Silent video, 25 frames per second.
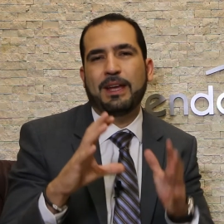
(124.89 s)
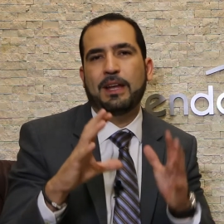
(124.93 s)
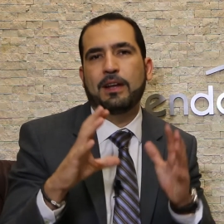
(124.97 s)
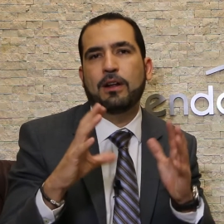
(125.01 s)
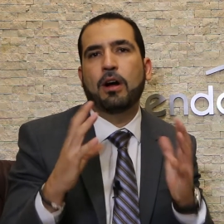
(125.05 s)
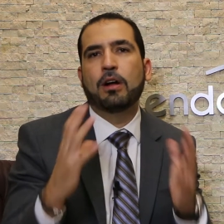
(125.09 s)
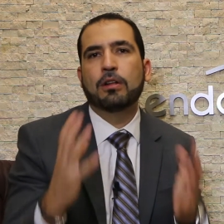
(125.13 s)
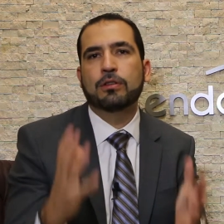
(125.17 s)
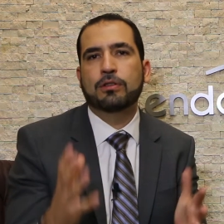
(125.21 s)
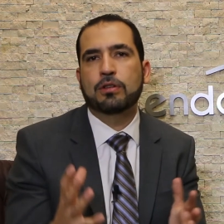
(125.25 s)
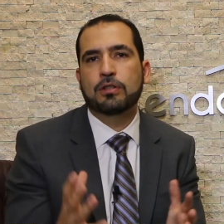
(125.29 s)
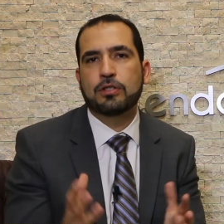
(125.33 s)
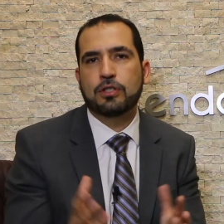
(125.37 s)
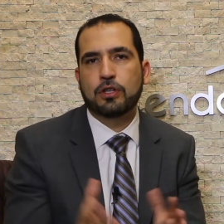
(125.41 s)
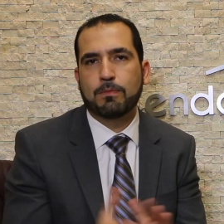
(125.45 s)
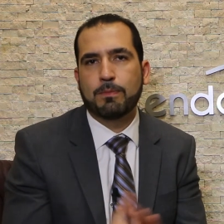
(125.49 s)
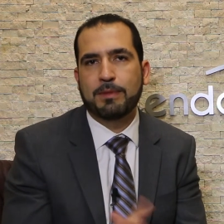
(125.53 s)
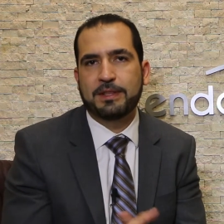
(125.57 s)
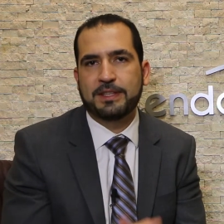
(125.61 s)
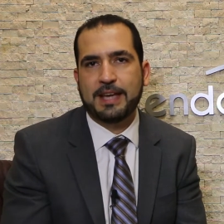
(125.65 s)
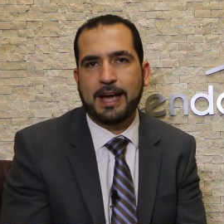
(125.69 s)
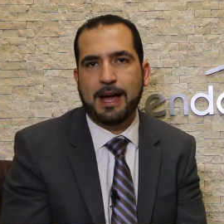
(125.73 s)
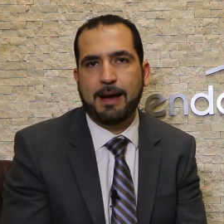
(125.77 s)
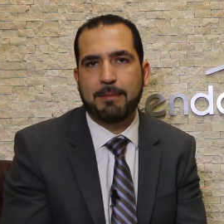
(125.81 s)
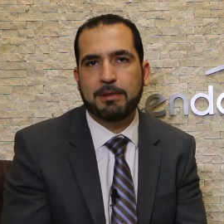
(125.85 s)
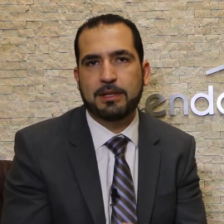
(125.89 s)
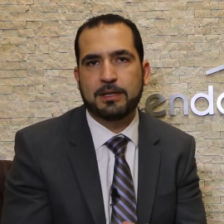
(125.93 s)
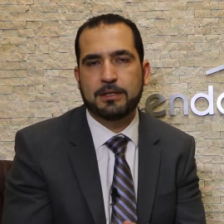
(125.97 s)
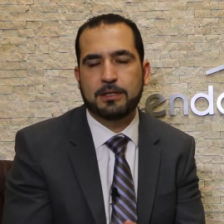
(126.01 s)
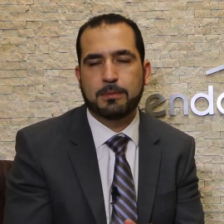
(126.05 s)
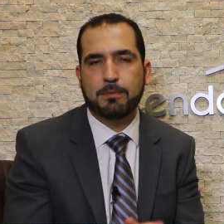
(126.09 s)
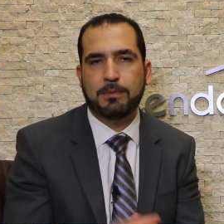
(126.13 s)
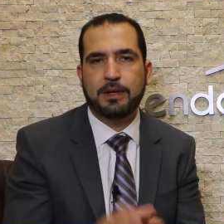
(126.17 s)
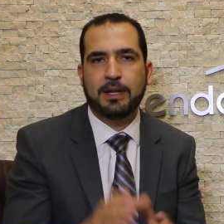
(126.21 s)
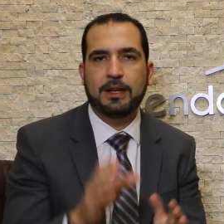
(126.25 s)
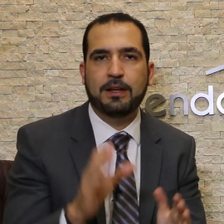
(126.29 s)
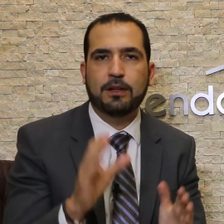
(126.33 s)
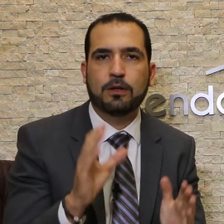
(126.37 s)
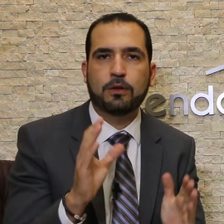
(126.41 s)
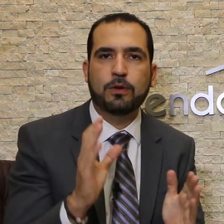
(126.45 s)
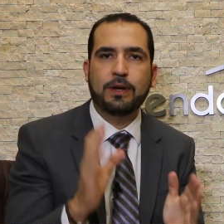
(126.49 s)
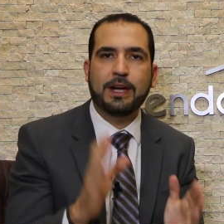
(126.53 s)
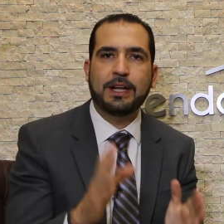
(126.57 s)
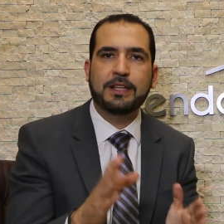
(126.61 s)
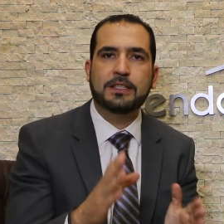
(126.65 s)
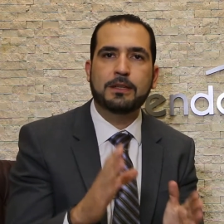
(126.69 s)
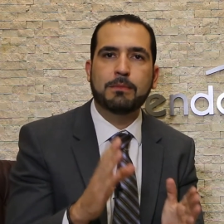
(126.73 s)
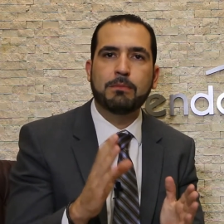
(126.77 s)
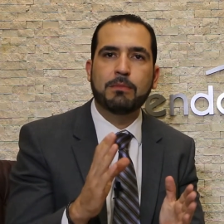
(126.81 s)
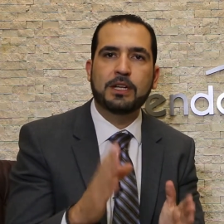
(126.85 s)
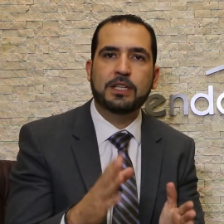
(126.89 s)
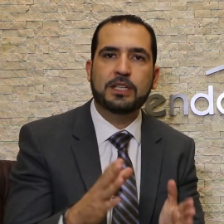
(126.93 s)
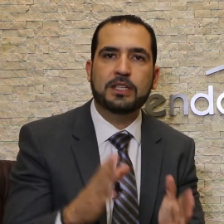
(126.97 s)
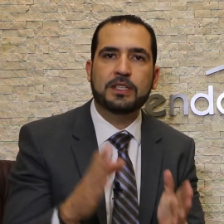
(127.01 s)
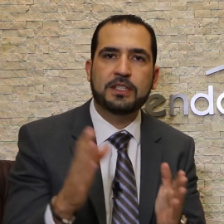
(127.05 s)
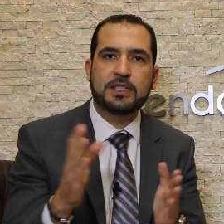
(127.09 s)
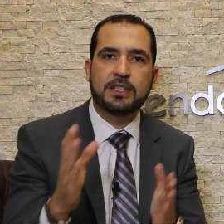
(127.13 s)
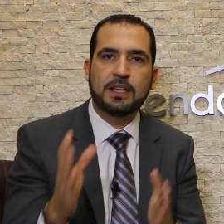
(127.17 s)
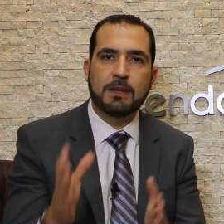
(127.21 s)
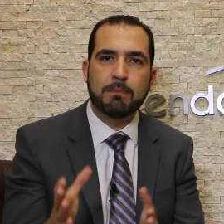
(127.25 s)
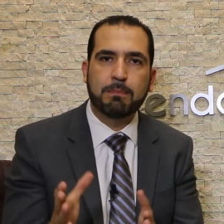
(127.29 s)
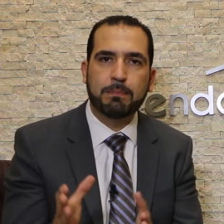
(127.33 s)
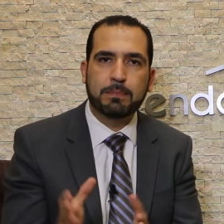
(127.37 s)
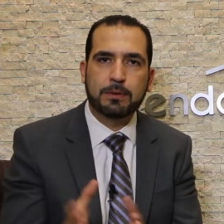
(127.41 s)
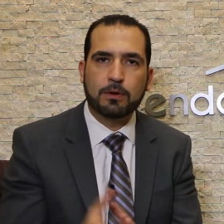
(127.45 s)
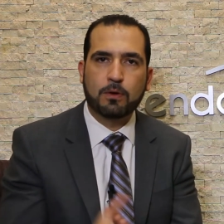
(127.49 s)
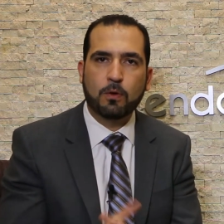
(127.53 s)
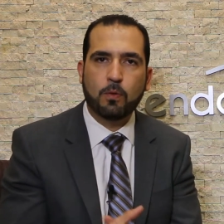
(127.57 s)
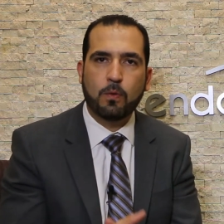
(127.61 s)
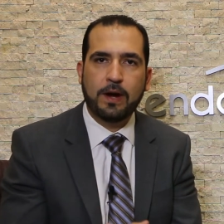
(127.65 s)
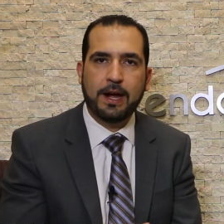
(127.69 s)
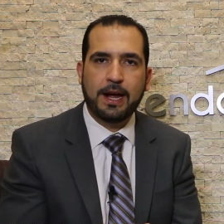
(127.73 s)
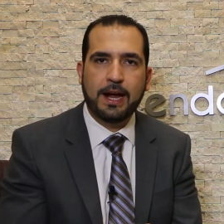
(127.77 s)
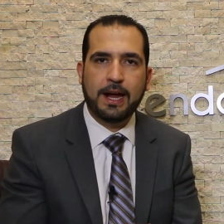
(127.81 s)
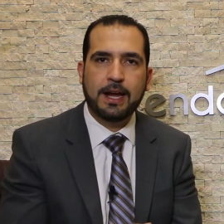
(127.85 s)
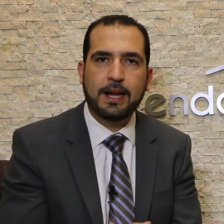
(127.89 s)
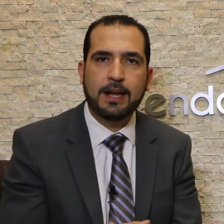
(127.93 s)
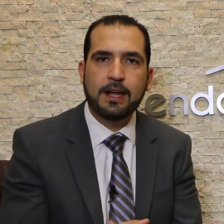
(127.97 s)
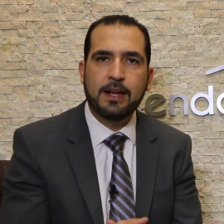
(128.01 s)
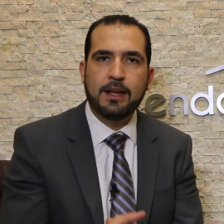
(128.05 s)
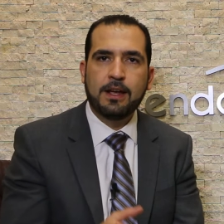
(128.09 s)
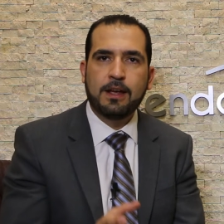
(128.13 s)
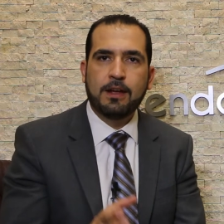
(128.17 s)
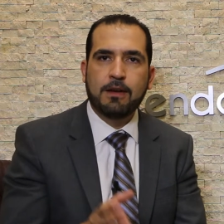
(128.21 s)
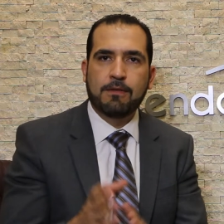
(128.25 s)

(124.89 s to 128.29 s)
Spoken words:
alters your metabolism. It creates a much simpler way